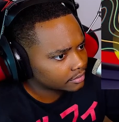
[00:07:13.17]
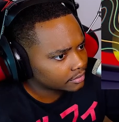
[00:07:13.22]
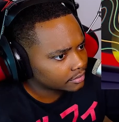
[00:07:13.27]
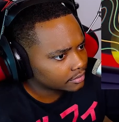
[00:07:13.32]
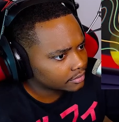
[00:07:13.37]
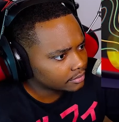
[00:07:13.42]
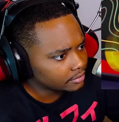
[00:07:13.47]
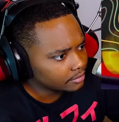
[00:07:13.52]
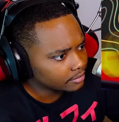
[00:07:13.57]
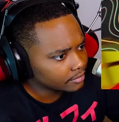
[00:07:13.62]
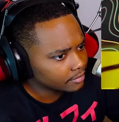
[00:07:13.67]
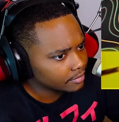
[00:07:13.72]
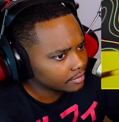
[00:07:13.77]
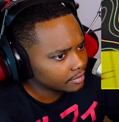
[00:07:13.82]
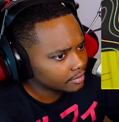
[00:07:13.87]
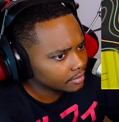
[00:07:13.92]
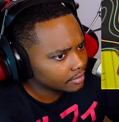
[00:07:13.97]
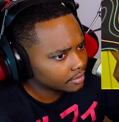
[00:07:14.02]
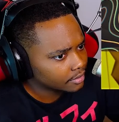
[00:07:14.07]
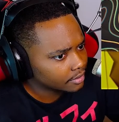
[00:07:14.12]

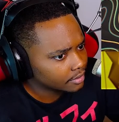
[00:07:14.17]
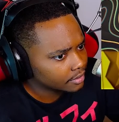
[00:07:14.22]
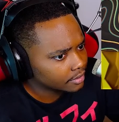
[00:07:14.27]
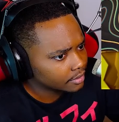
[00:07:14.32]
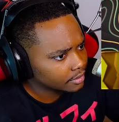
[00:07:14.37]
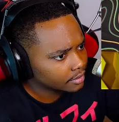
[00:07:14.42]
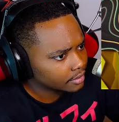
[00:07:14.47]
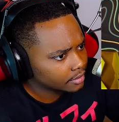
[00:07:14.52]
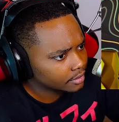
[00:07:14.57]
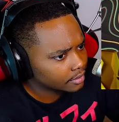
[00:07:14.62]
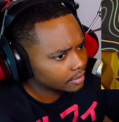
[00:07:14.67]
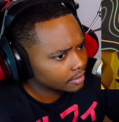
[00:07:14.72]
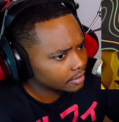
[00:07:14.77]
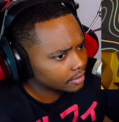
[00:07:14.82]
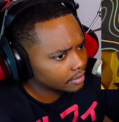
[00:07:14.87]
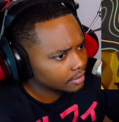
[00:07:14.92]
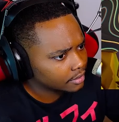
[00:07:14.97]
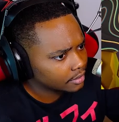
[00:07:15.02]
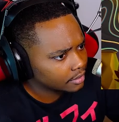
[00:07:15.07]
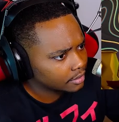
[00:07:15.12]

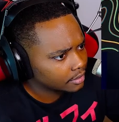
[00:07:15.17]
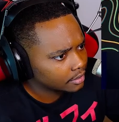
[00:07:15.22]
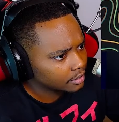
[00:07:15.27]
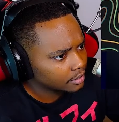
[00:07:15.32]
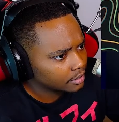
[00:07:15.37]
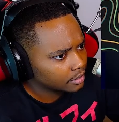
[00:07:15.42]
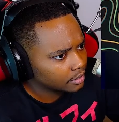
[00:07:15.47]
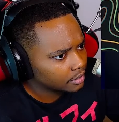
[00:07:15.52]
(silence)